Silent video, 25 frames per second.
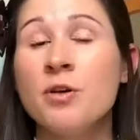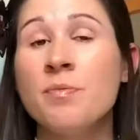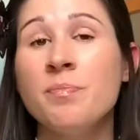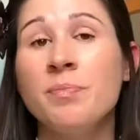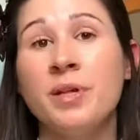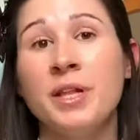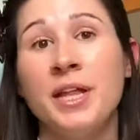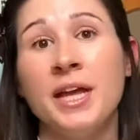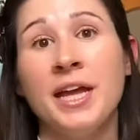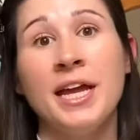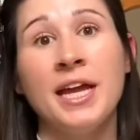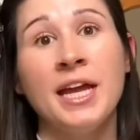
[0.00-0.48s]

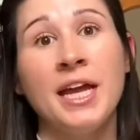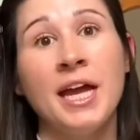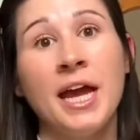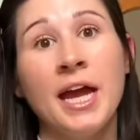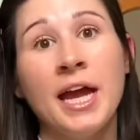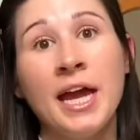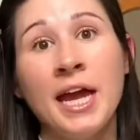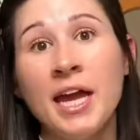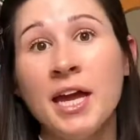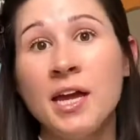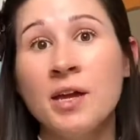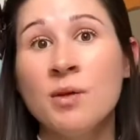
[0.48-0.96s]
playing a
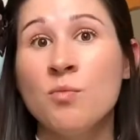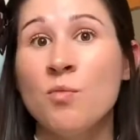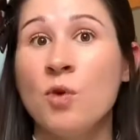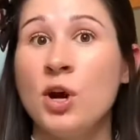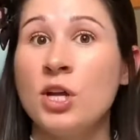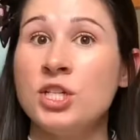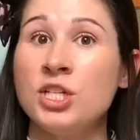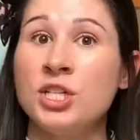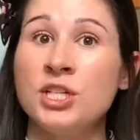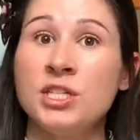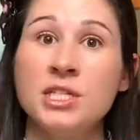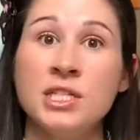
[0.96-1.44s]
game,
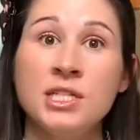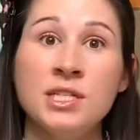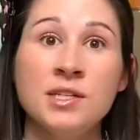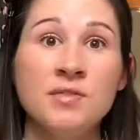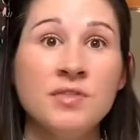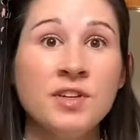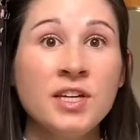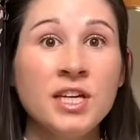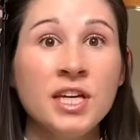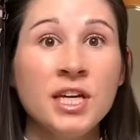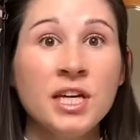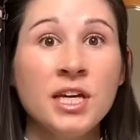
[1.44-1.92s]
watching
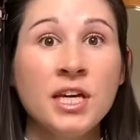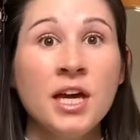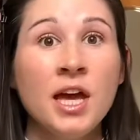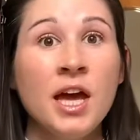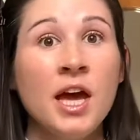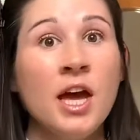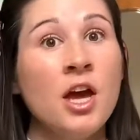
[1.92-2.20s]
TV,